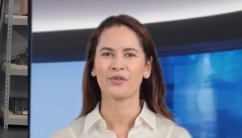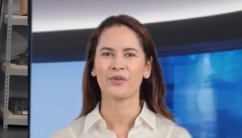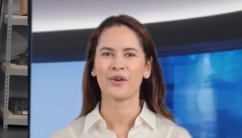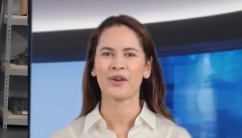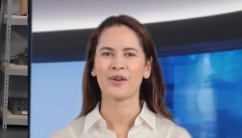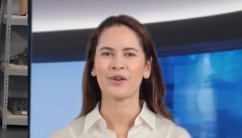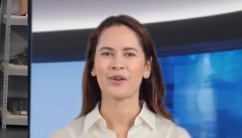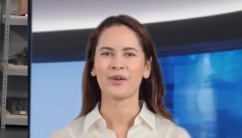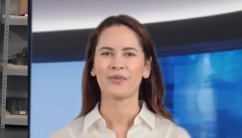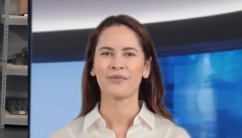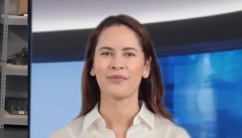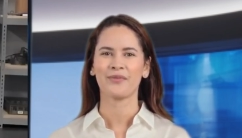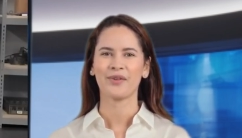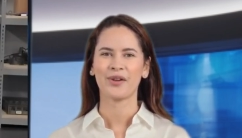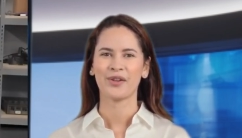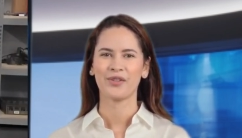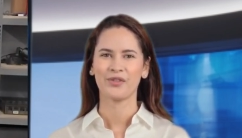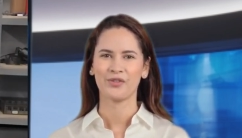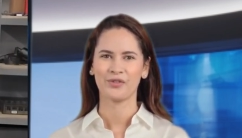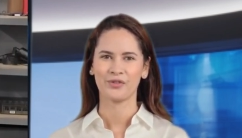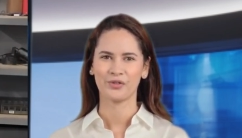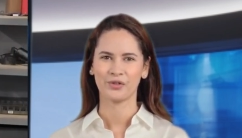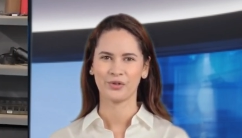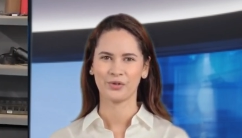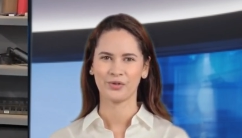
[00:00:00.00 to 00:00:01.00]
during the
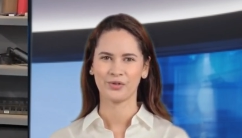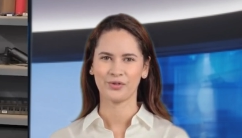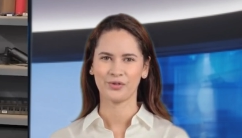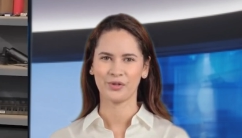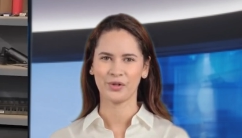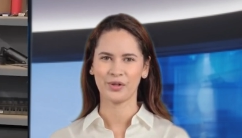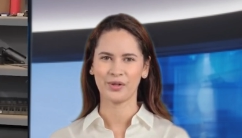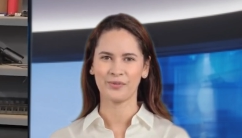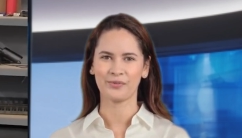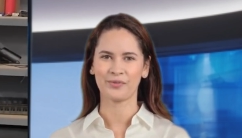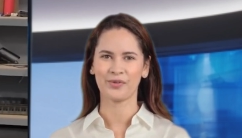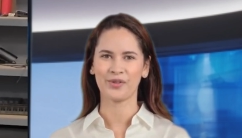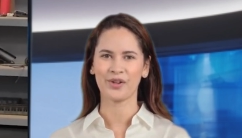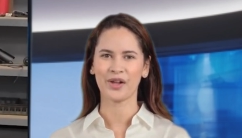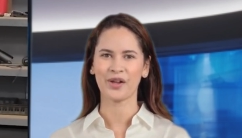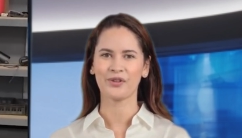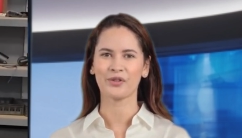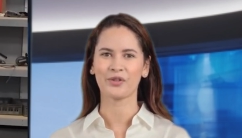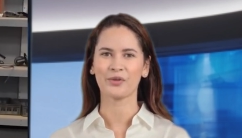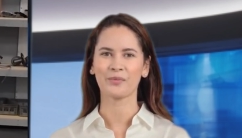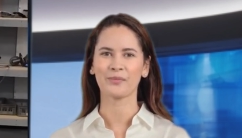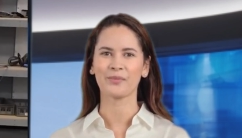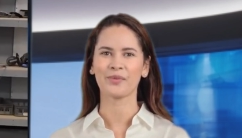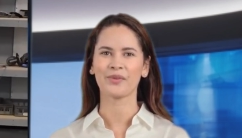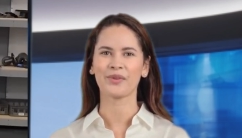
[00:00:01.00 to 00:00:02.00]
event to avoid
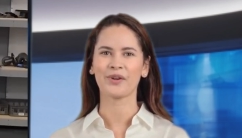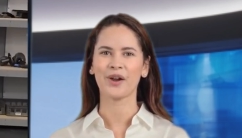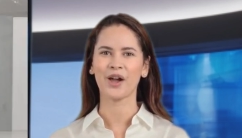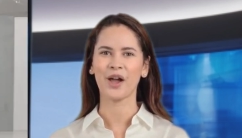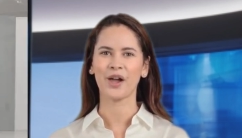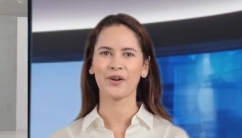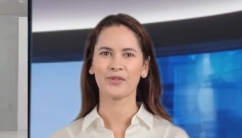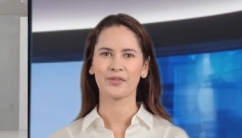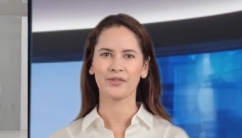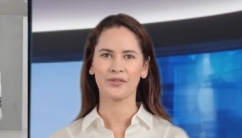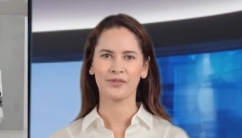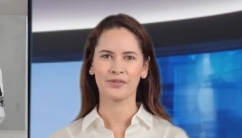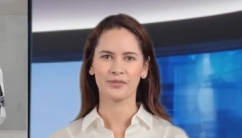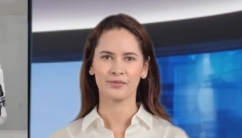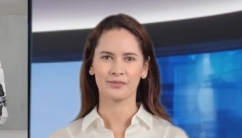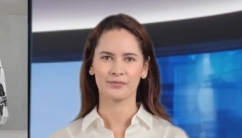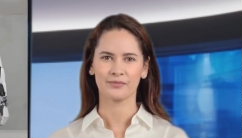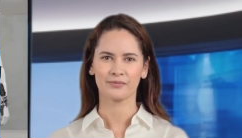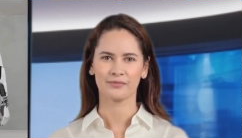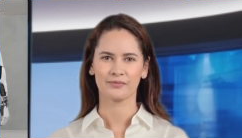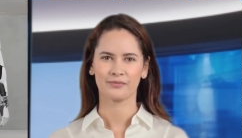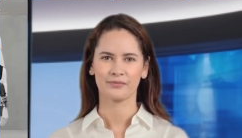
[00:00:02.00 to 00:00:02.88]
potential mishaps.